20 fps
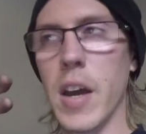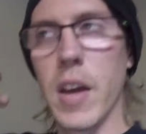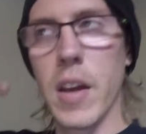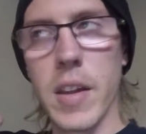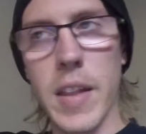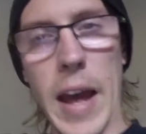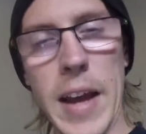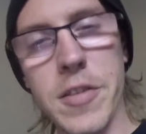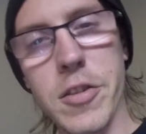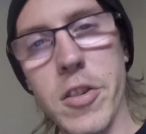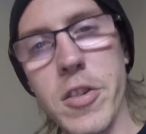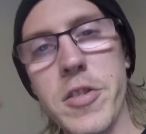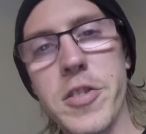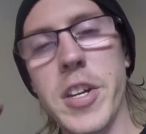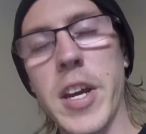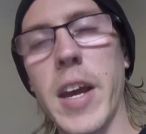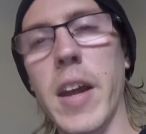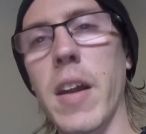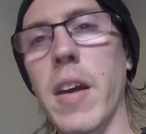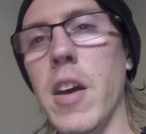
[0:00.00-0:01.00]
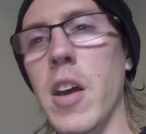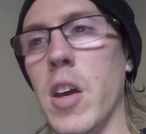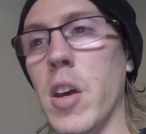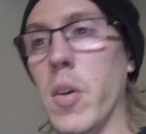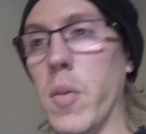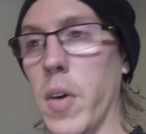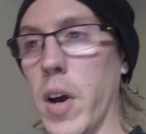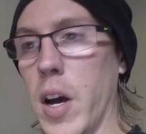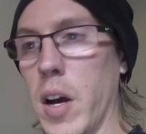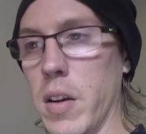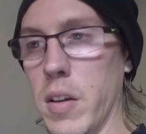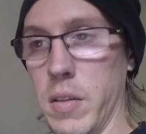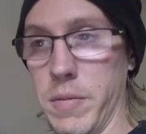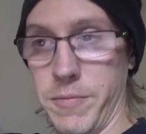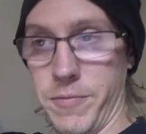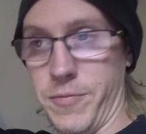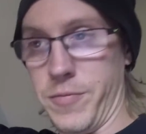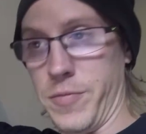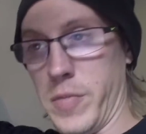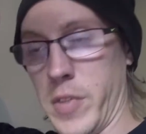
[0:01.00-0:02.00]
That screws in.
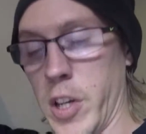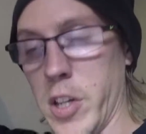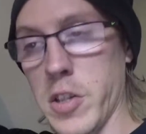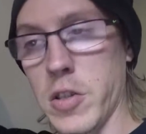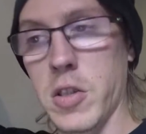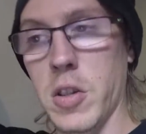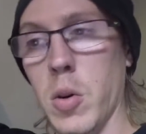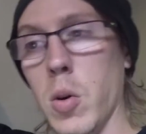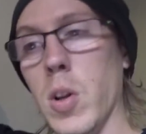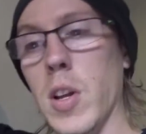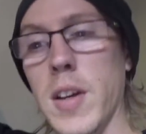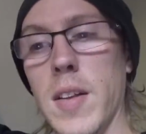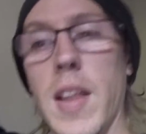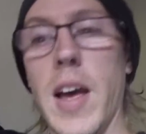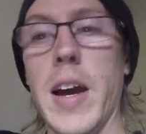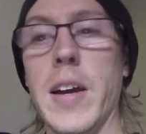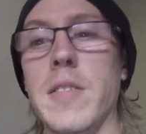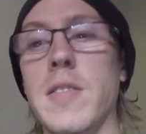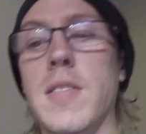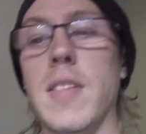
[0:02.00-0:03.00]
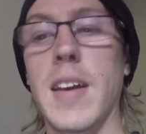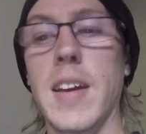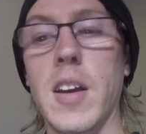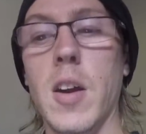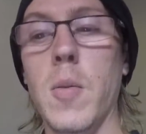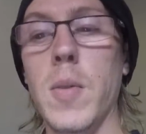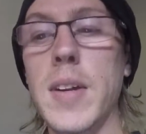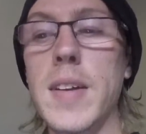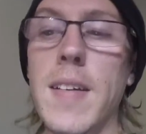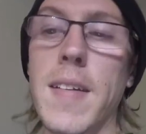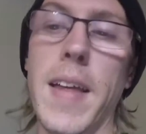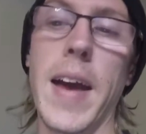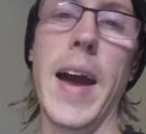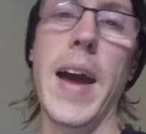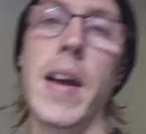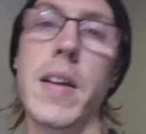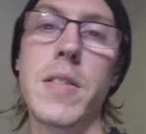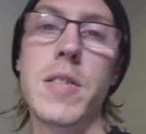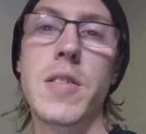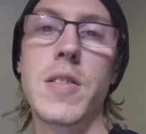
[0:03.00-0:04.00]
Well, there's coolant lines that go into
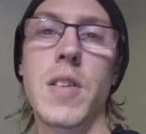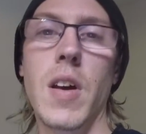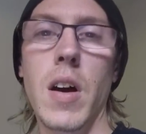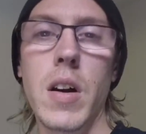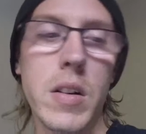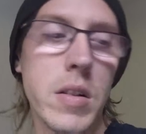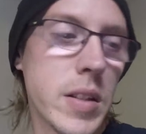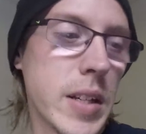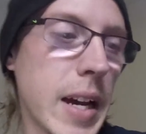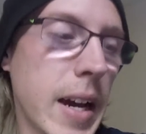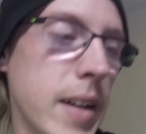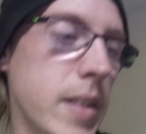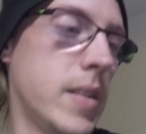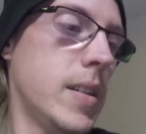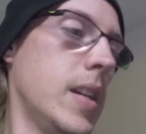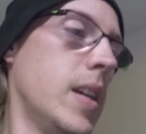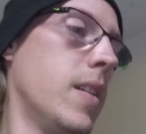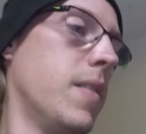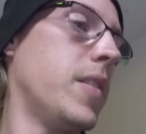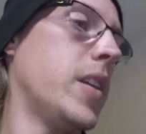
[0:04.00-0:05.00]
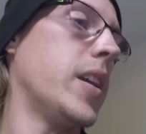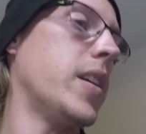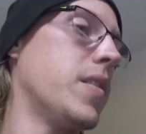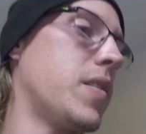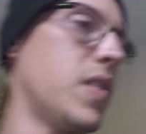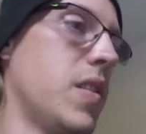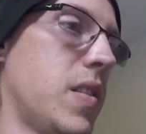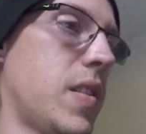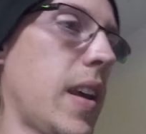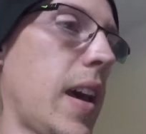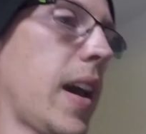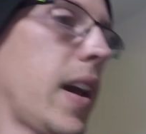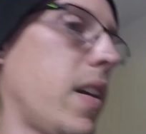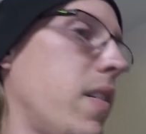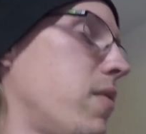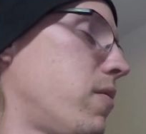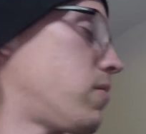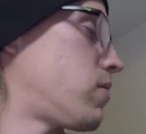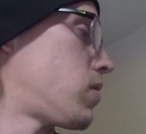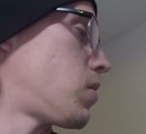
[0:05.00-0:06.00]
that. So the idea of it is
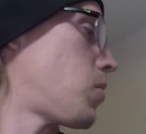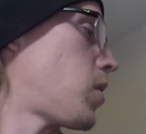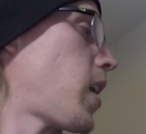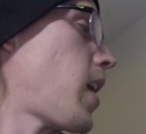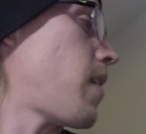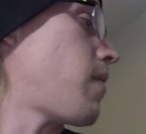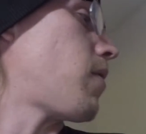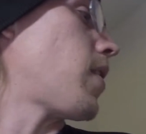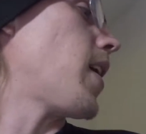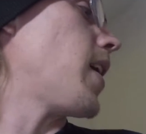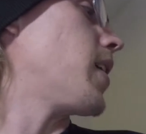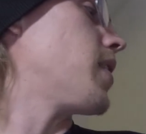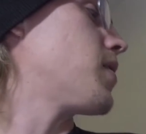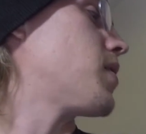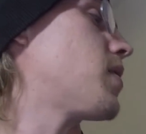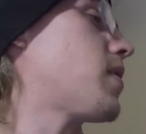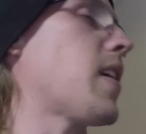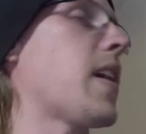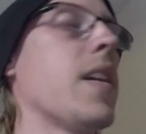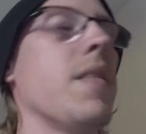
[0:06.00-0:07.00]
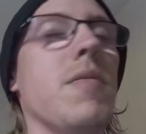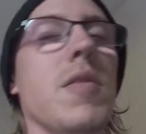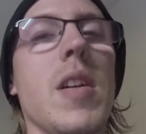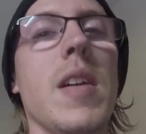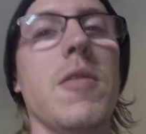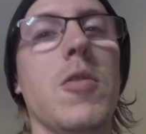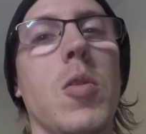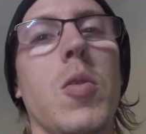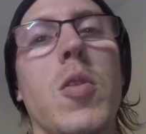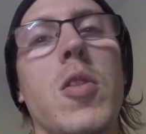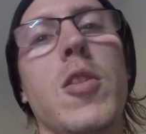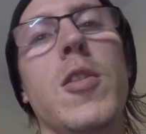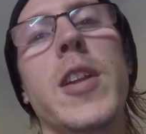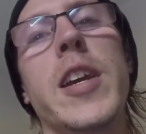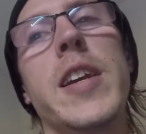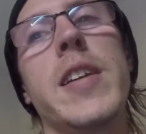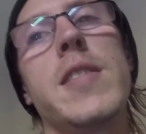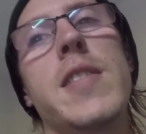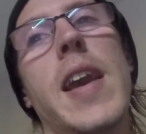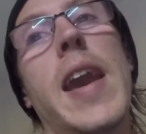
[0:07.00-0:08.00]
that, from what I've read, is that if you have coolant
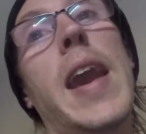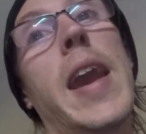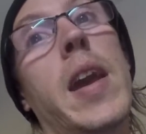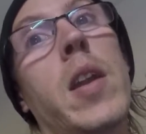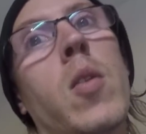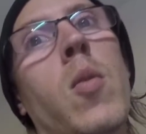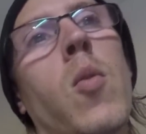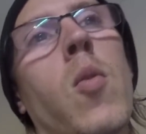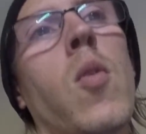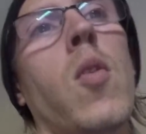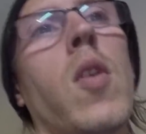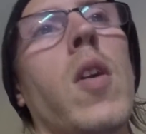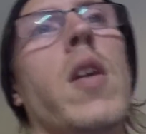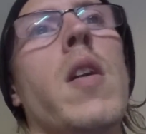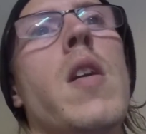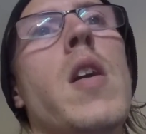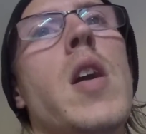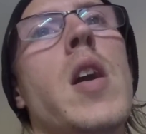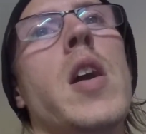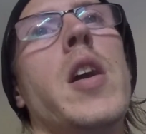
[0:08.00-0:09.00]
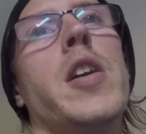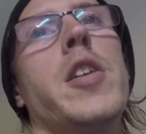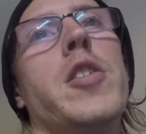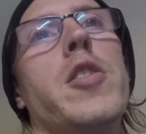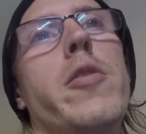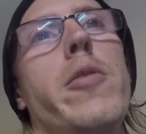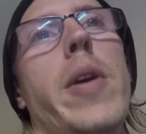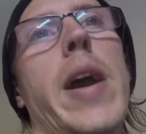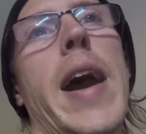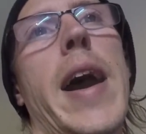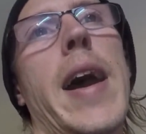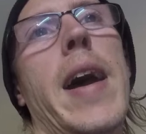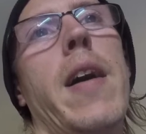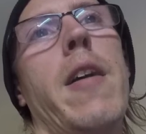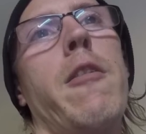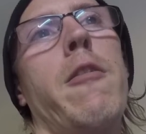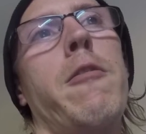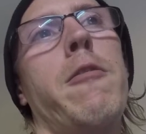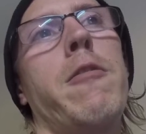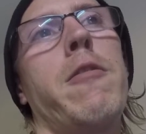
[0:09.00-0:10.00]
leaks and or you
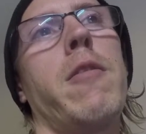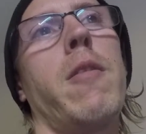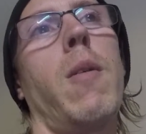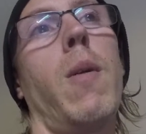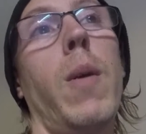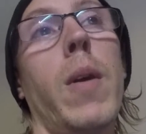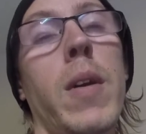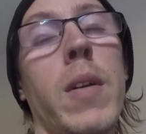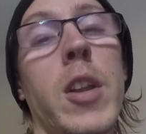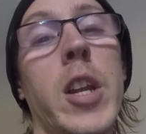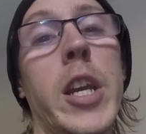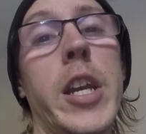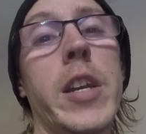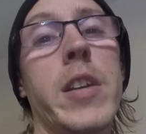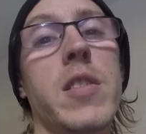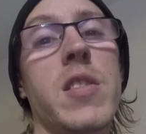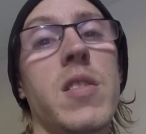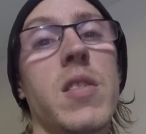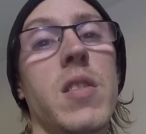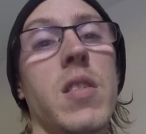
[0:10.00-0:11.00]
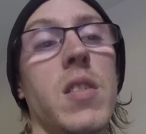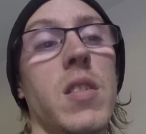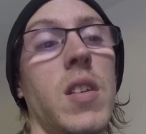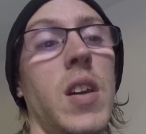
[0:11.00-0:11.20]
have oil leaks,